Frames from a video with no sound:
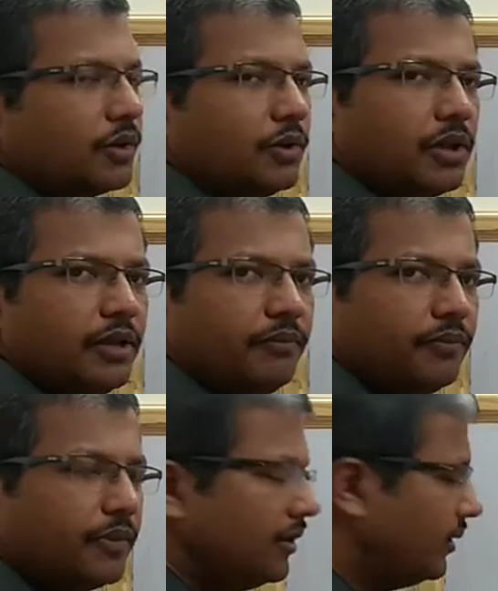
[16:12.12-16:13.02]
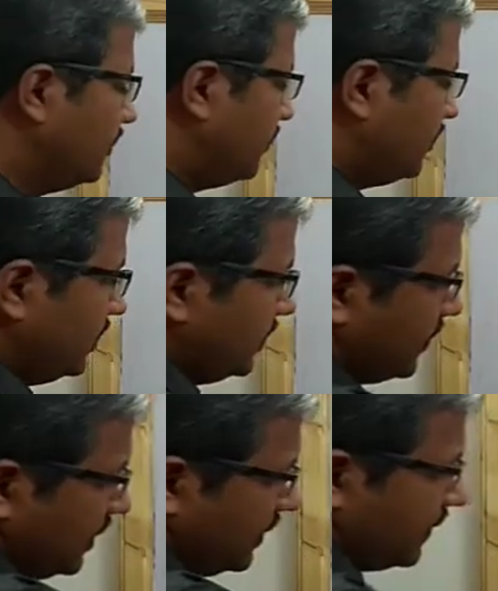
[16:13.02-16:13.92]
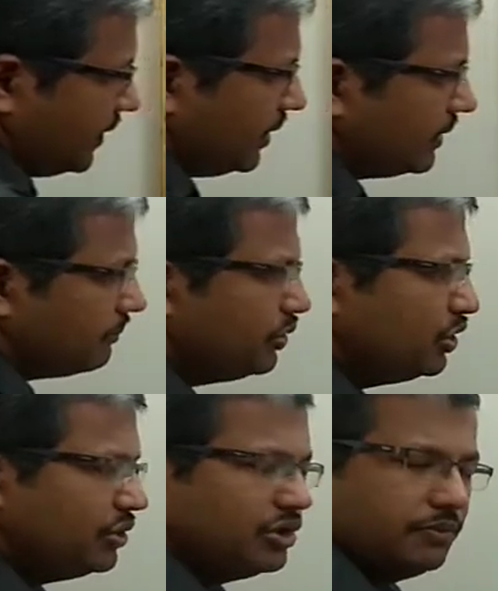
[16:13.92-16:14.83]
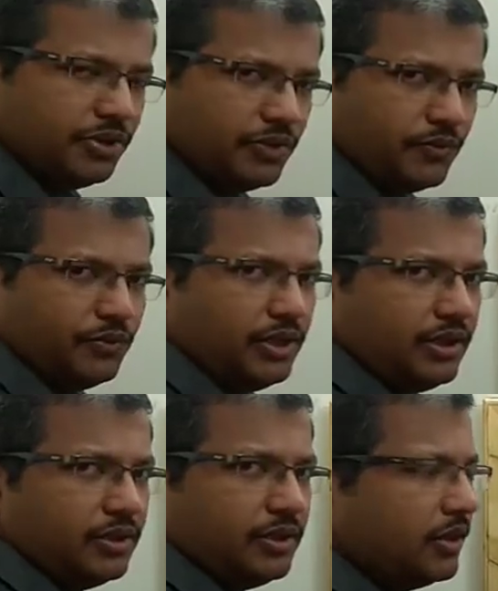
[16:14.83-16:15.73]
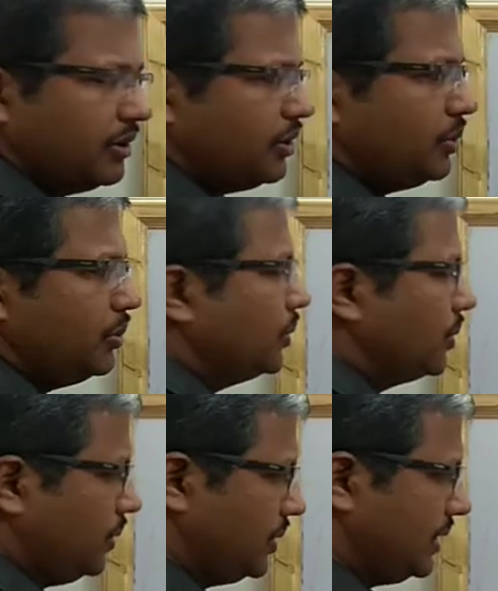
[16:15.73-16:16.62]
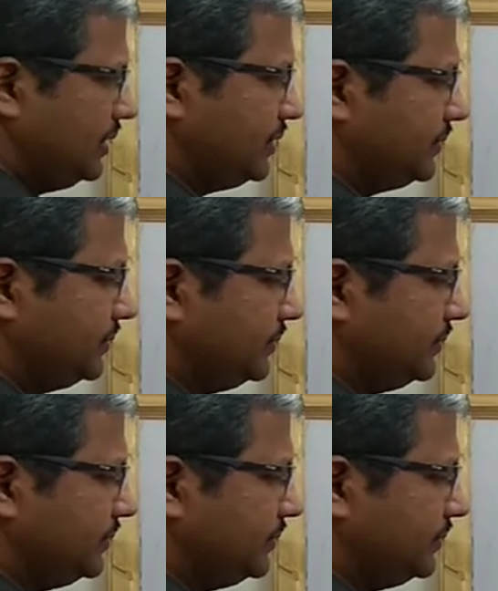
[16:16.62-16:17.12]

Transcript: Okay, so this is the bridge between the two nucleotides,